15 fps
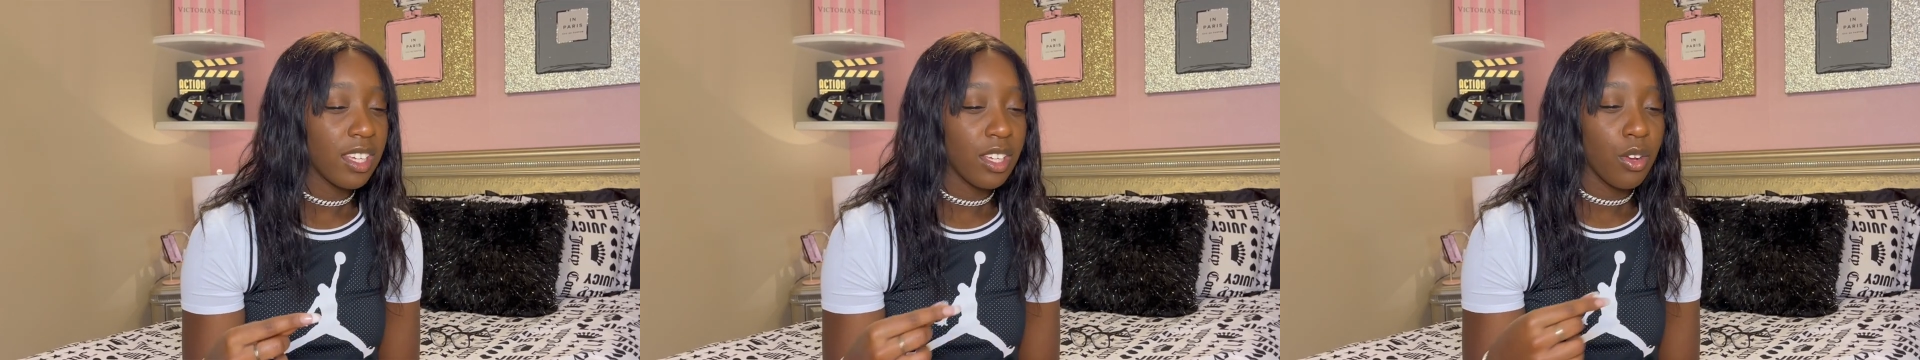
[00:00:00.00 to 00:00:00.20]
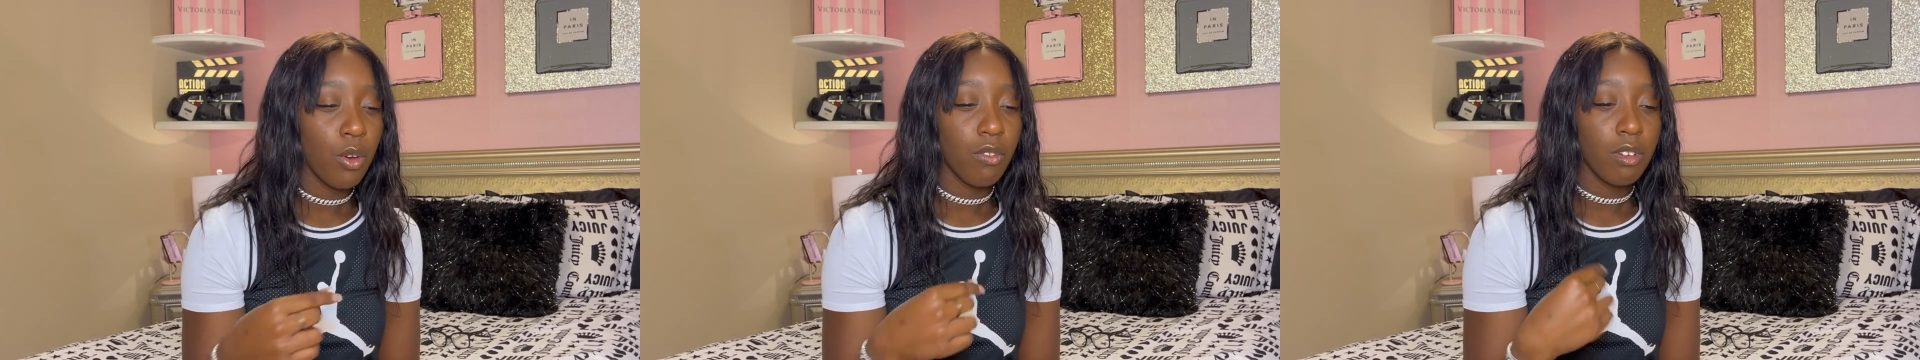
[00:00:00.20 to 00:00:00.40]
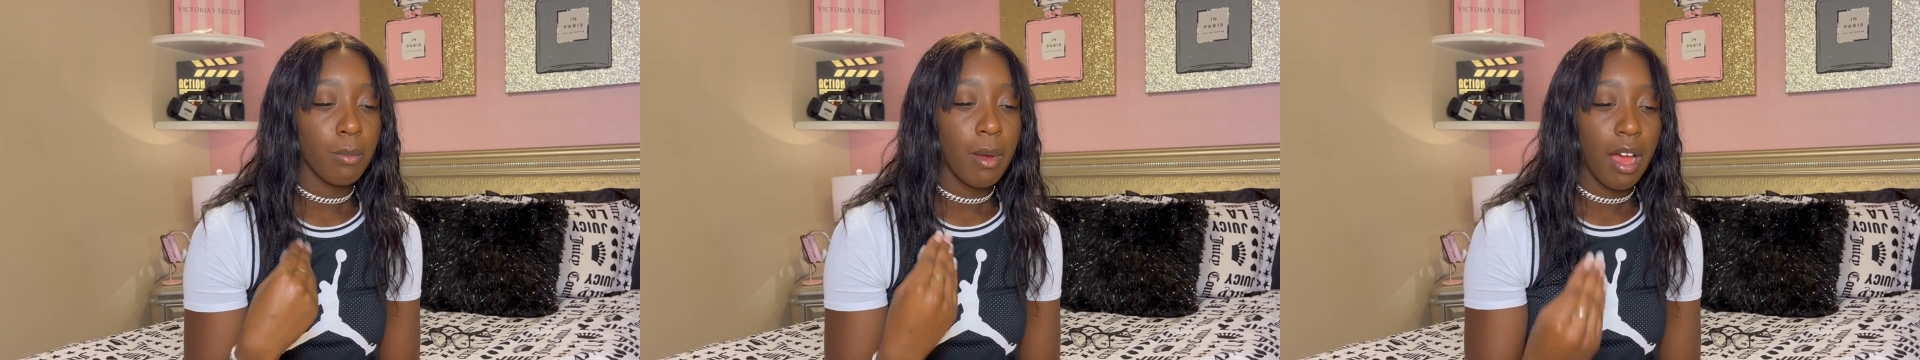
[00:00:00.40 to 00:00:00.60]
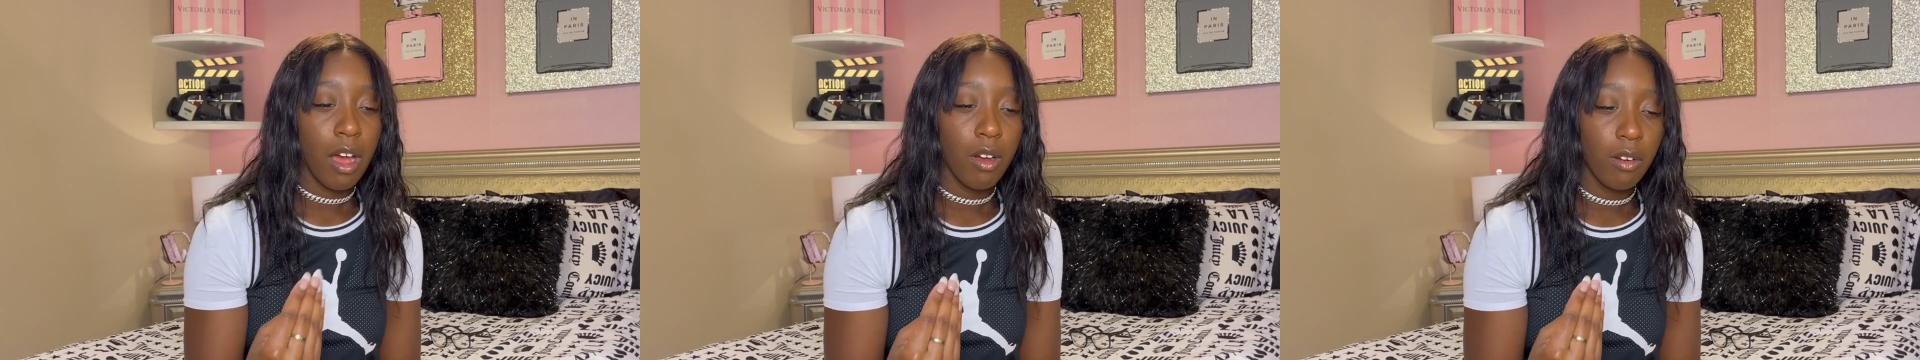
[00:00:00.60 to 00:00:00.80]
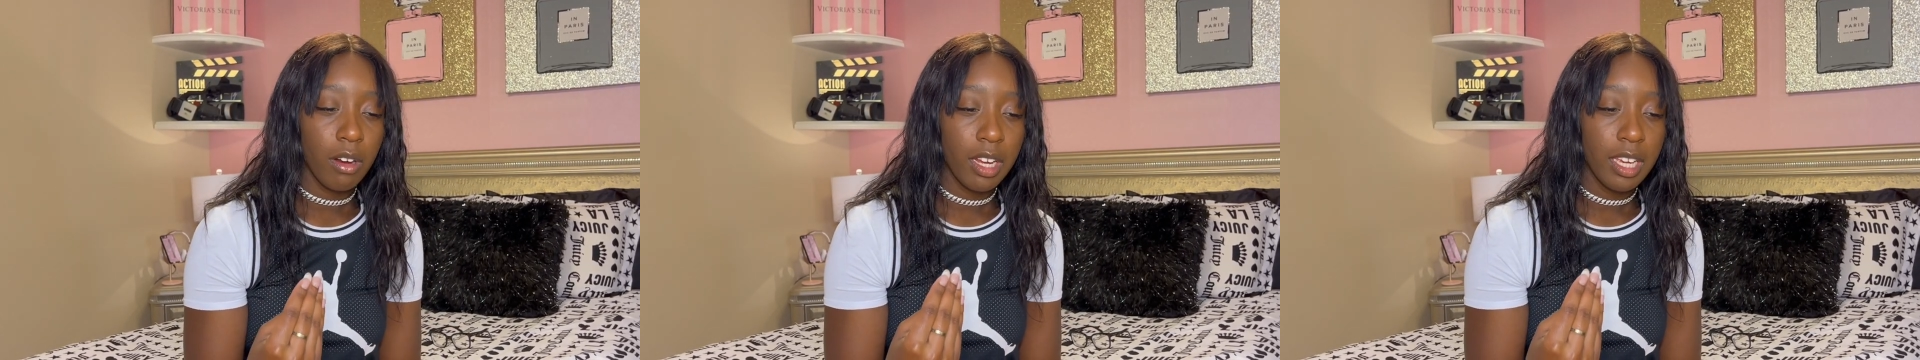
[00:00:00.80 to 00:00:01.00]
and
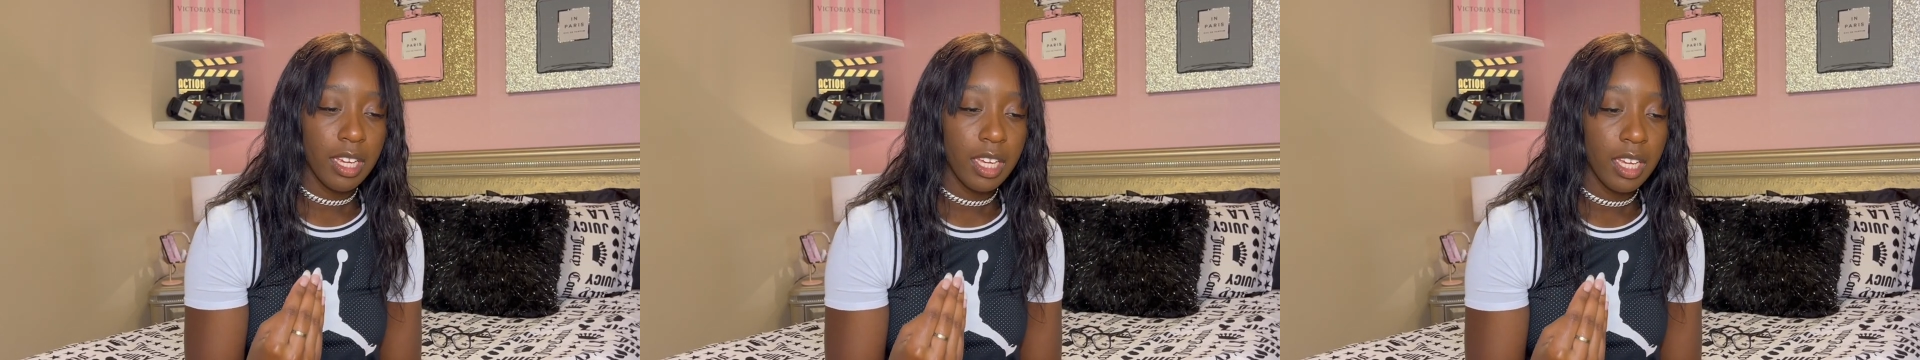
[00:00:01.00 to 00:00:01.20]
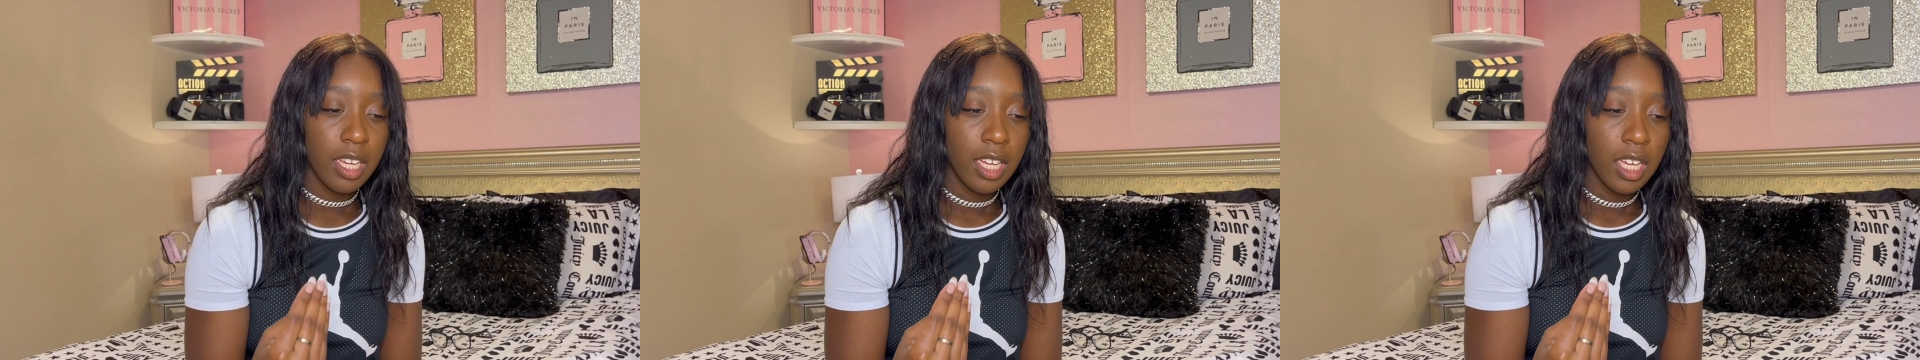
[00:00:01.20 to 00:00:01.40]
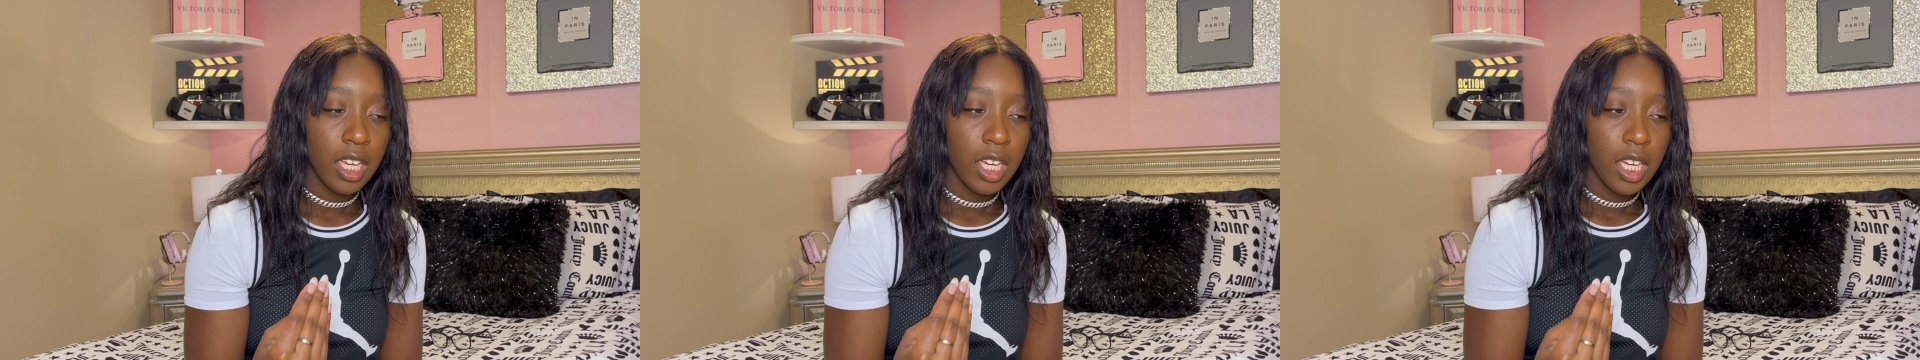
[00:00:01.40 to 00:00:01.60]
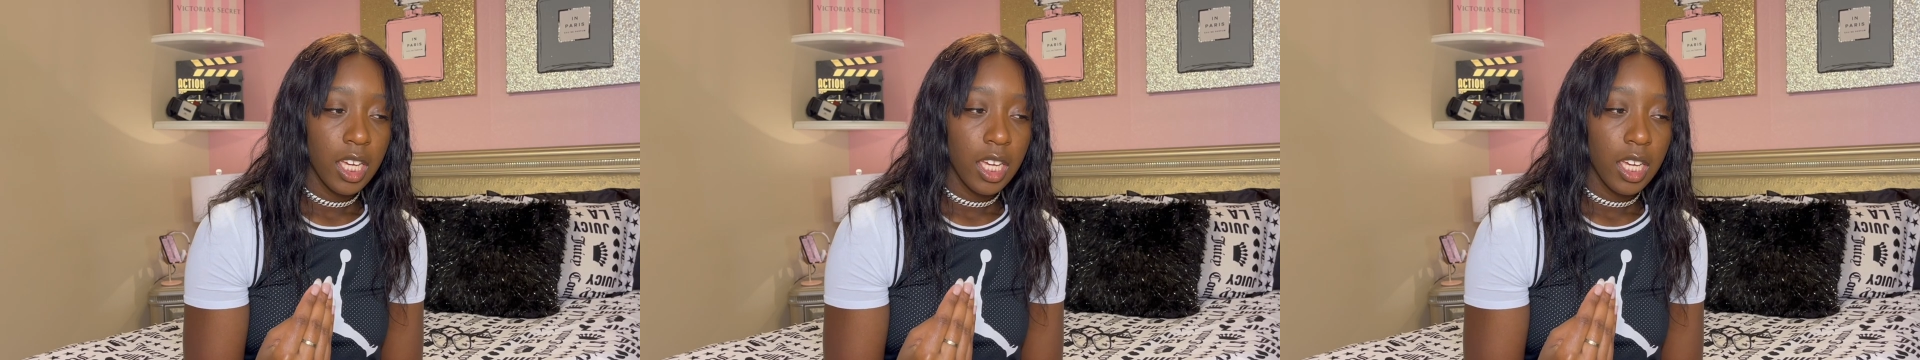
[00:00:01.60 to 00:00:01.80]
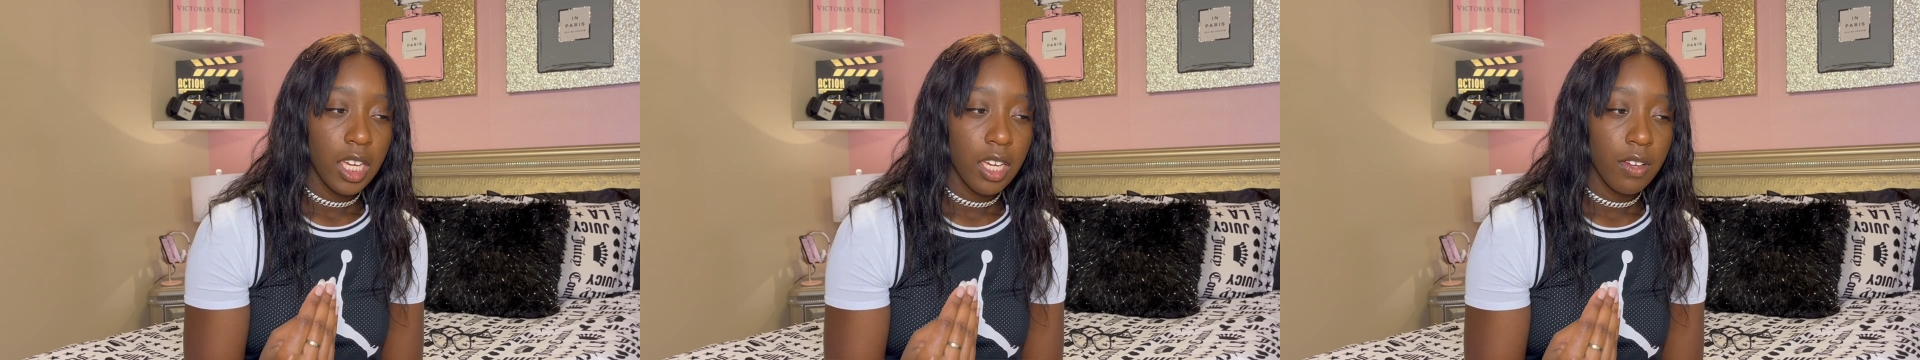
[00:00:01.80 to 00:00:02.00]

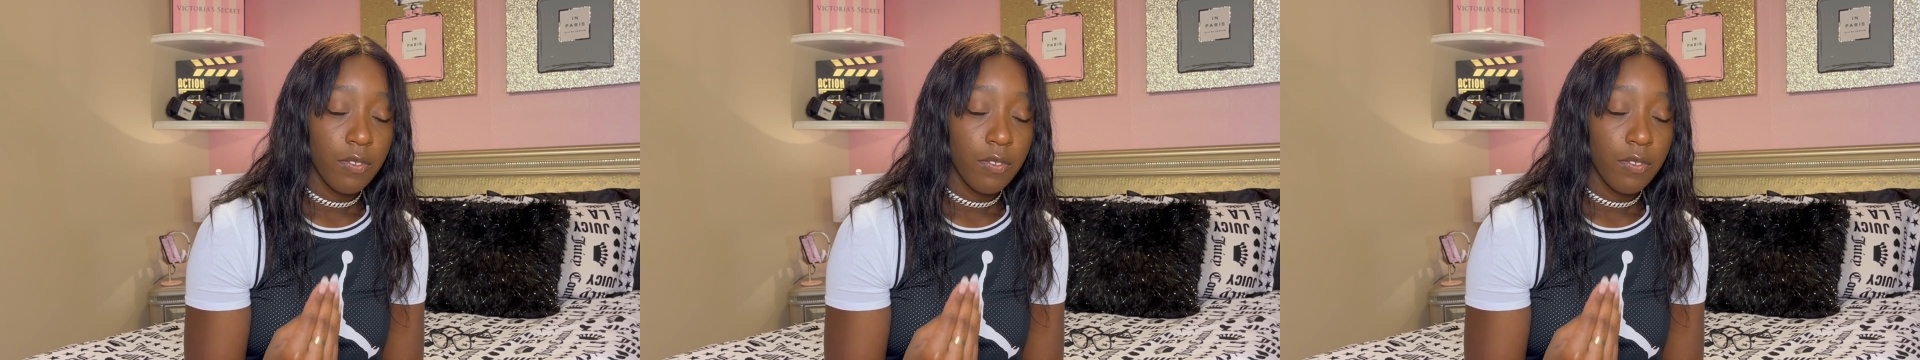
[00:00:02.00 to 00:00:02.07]
overpowering,